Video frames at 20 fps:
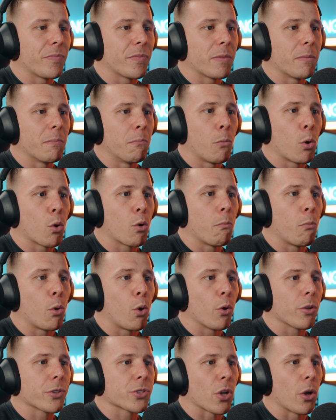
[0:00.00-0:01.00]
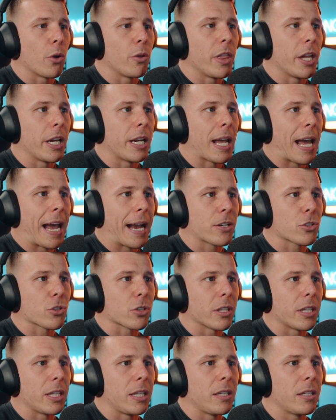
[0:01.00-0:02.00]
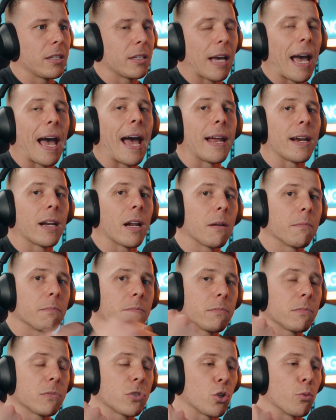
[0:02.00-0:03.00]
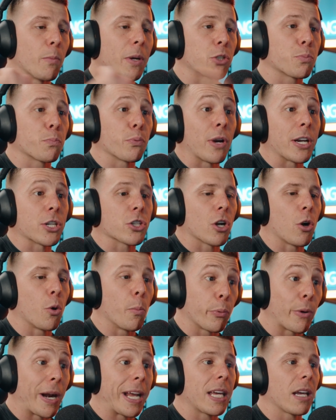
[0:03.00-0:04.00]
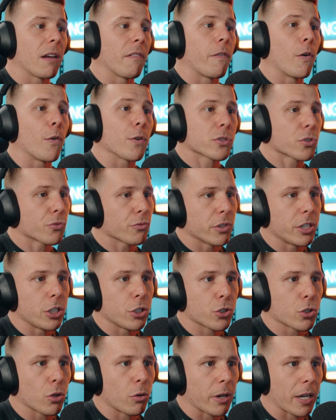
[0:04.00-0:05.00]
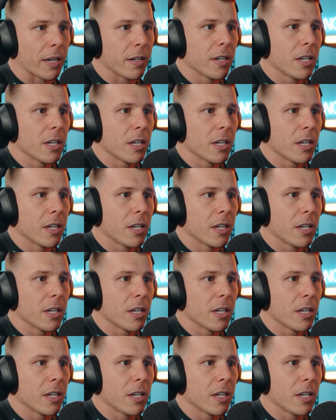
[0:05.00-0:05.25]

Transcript: more so than actually had too much pressure or braking force through his shoulder.